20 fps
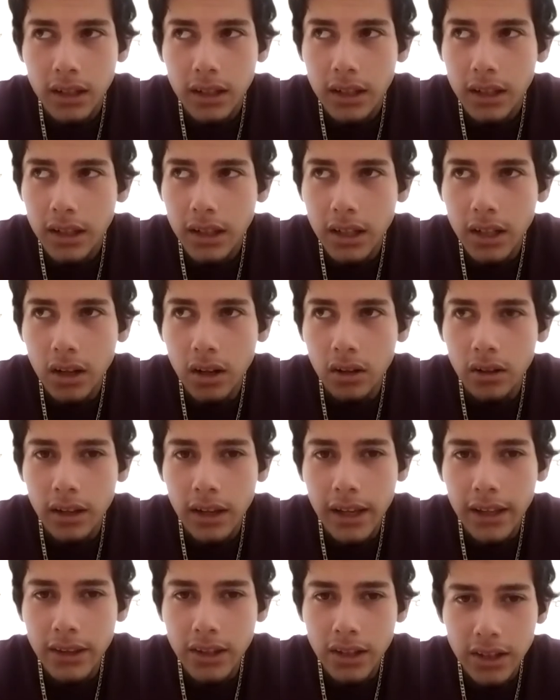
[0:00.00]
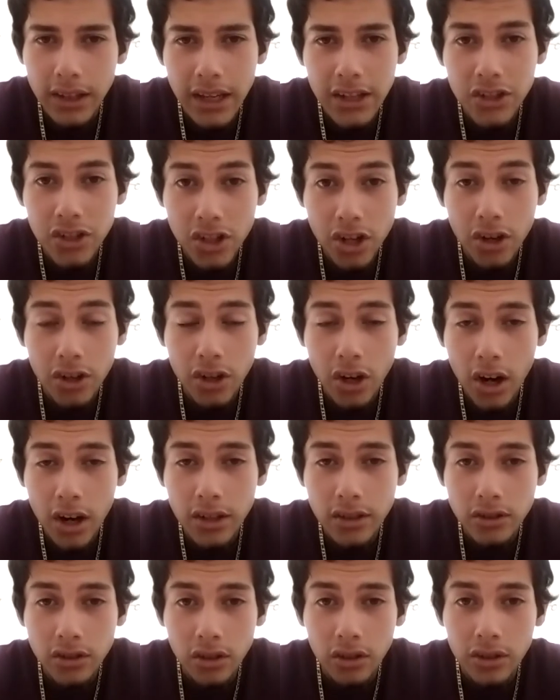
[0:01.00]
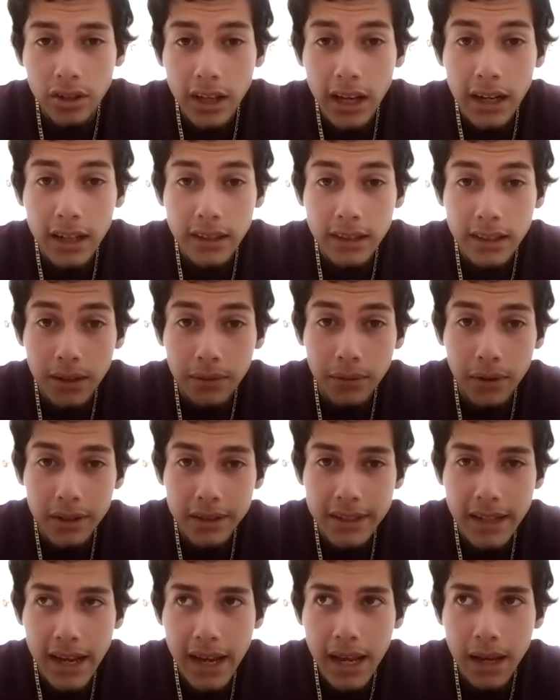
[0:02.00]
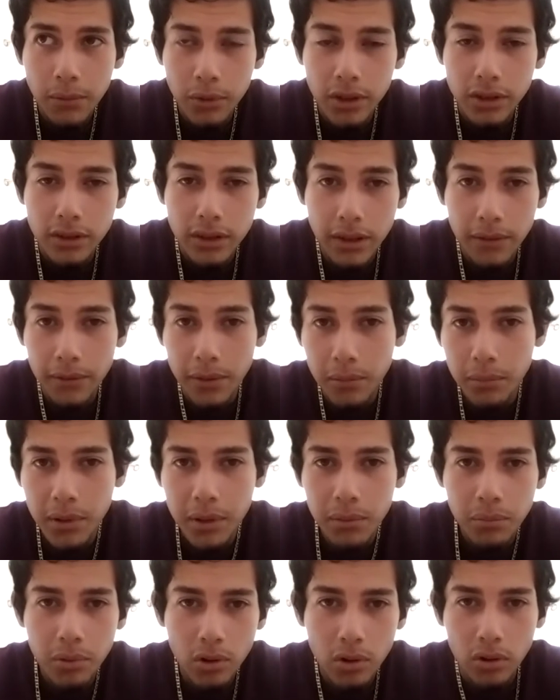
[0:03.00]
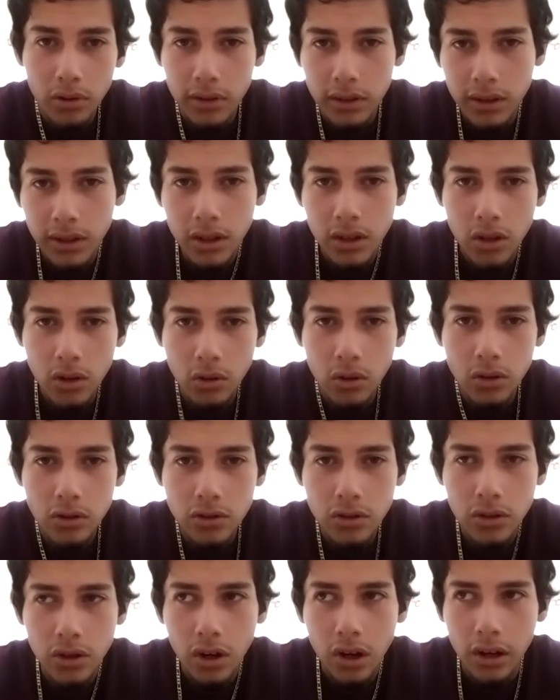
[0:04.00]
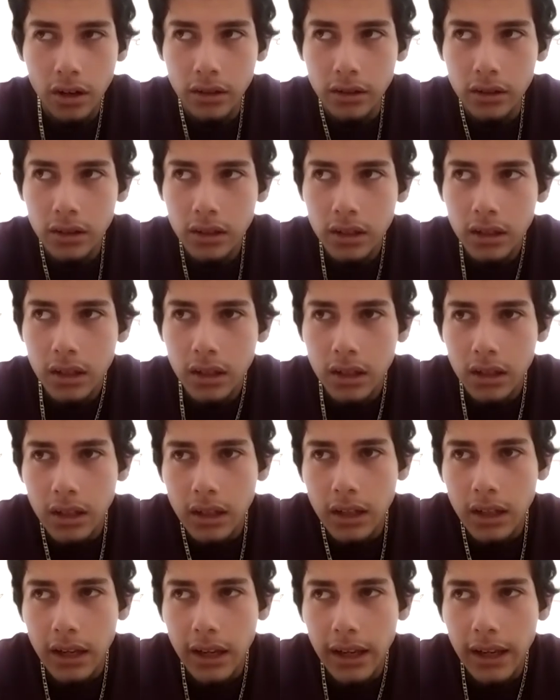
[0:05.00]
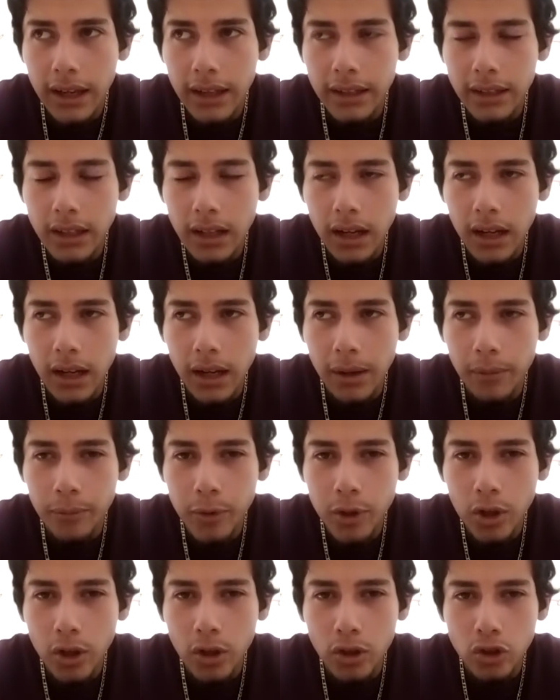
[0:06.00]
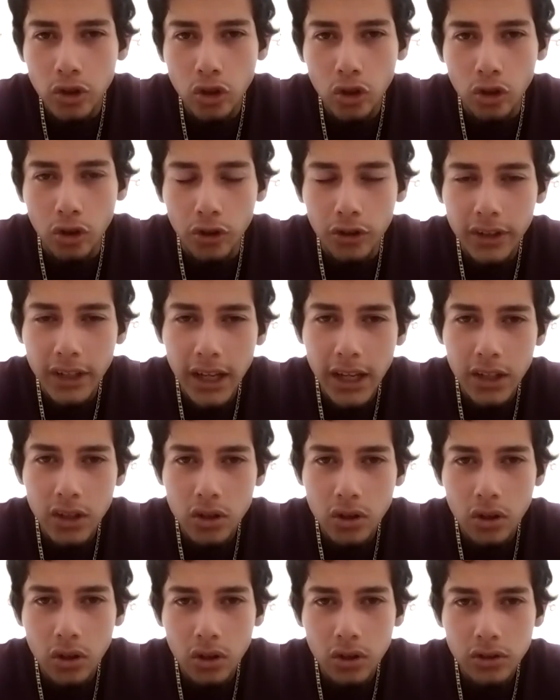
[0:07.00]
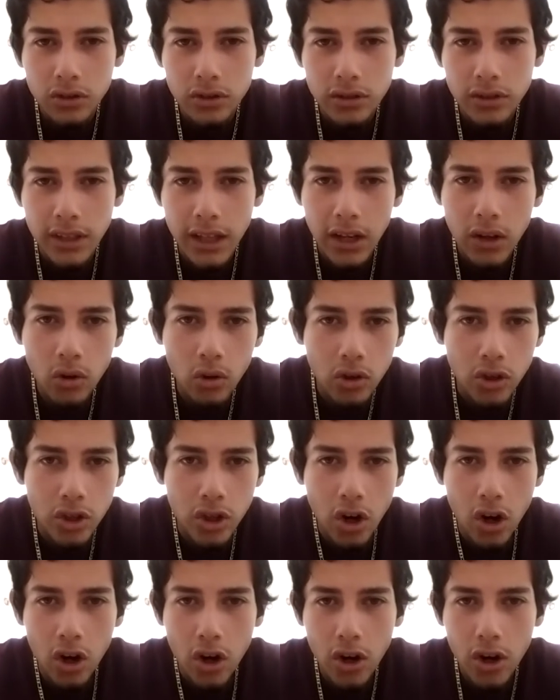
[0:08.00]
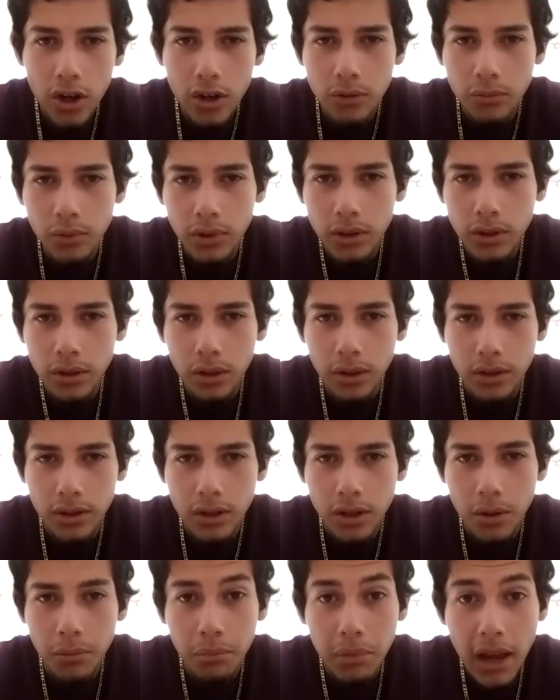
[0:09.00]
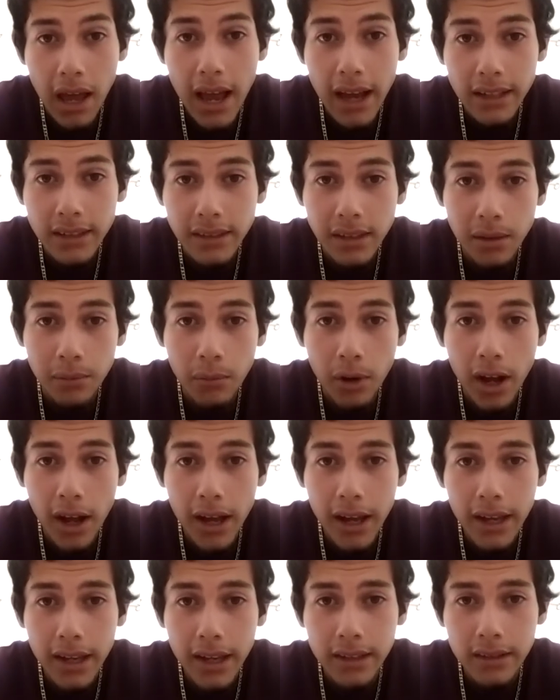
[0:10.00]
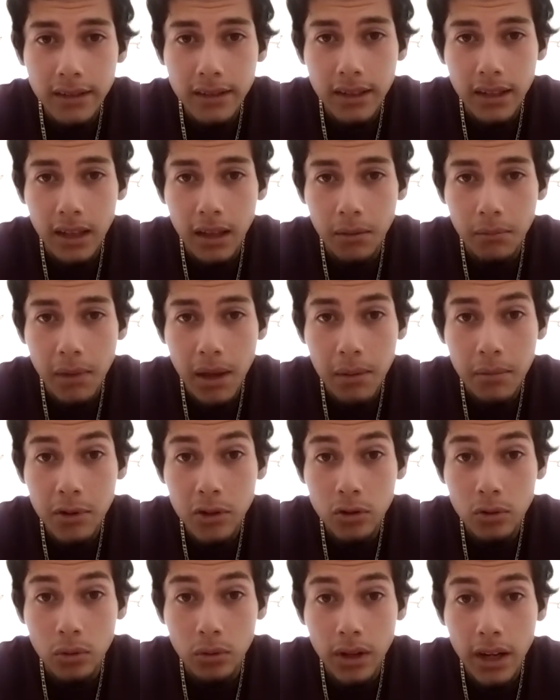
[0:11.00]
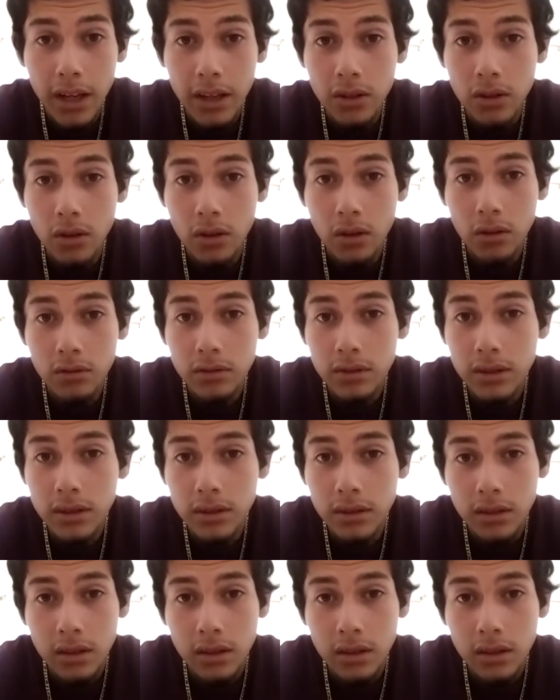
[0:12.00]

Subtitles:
And they share yards, so you got a different time where different people go to yard. And the Norteños, they go to yard with the blacks and whites and maybe Sureños.